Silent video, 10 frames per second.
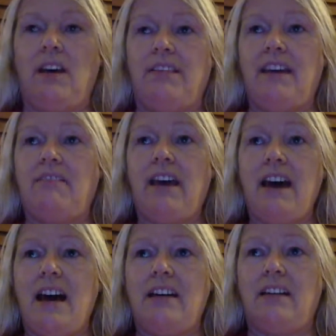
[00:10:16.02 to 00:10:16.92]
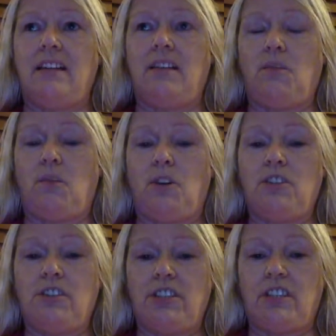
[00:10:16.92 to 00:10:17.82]
they've had the
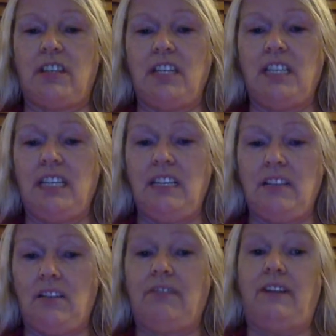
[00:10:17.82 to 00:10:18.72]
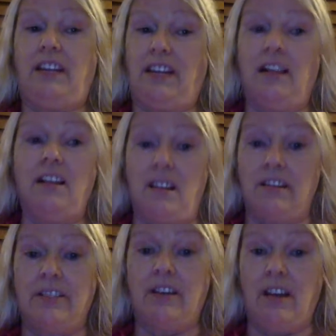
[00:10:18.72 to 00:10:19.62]
worst year in a
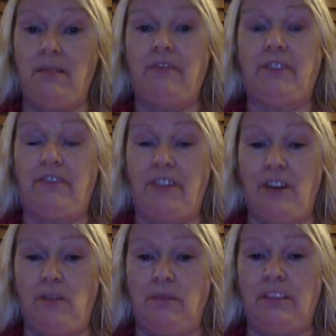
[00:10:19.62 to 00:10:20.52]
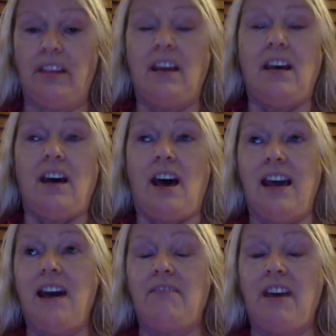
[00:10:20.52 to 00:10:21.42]
long time for films. I
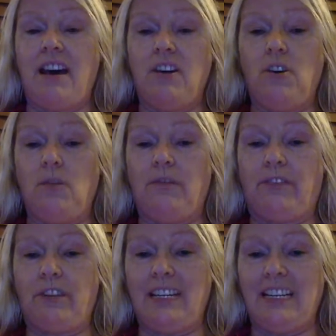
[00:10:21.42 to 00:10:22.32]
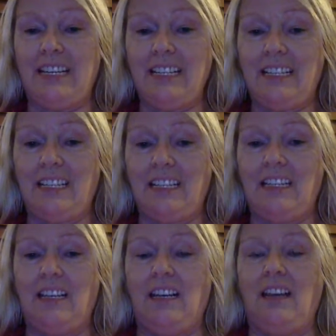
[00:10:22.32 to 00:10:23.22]
have high hope for It,
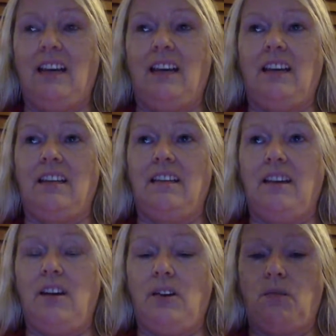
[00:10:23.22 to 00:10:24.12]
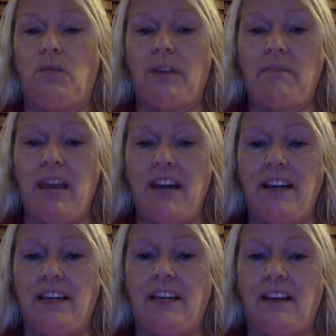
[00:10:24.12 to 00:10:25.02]
the
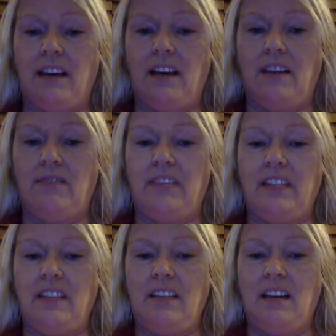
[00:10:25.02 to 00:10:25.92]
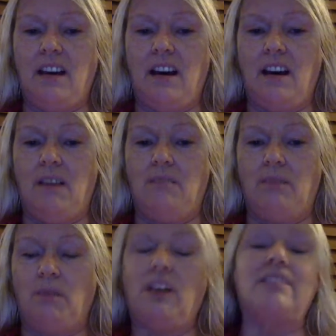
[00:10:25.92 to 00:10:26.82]
remake of the,
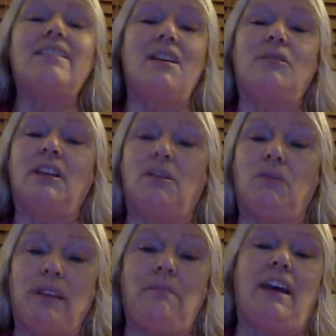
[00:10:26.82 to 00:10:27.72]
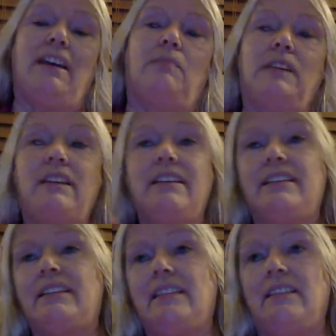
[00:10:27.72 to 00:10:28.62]
well, it's not really a remake
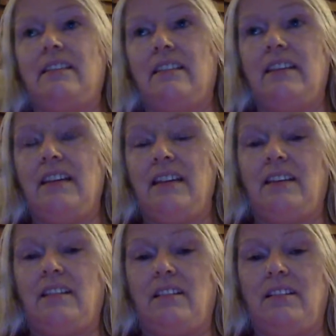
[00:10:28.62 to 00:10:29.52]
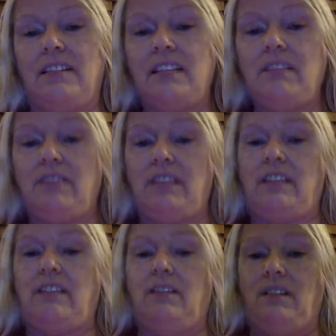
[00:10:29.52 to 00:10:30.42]
because It on
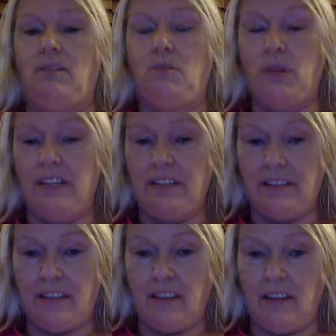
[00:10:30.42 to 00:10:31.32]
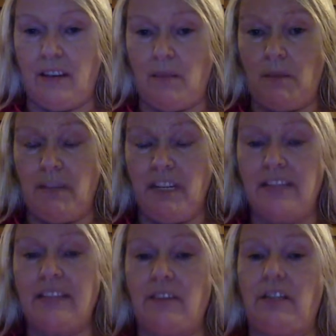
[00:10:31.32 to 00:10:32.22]
TV was a
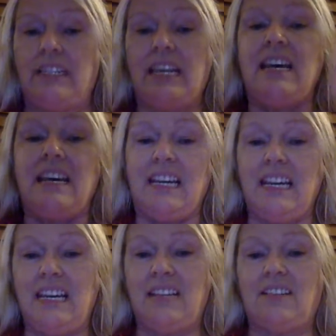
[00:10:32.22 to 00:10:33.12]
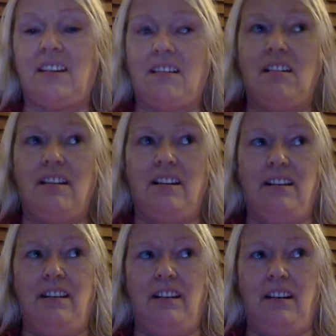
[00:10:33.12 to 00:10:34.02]
miniseries. It on
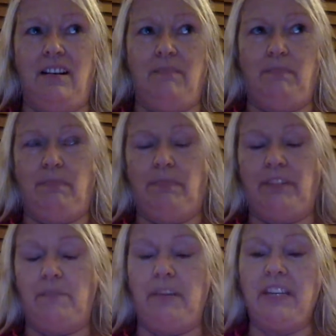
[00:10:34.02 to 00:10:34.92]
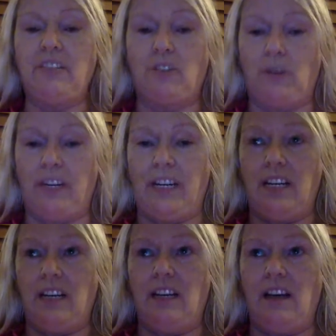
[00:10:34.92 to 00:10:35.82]
the big
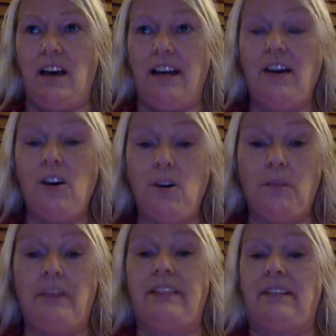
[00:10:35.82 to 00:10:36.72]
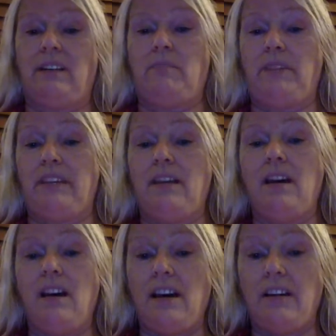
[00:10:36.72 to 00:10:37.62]
screen, I hope, is going to be
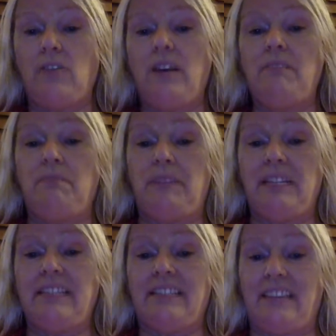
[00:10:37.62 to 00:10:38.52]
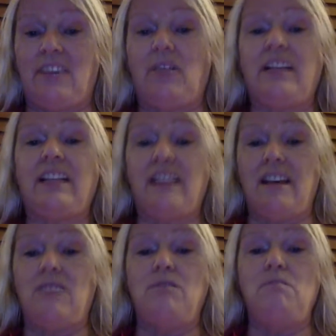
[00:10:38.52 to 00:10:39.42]
a great big scary
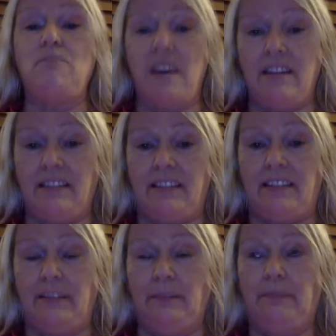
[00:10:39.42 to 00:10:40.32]
clown mess.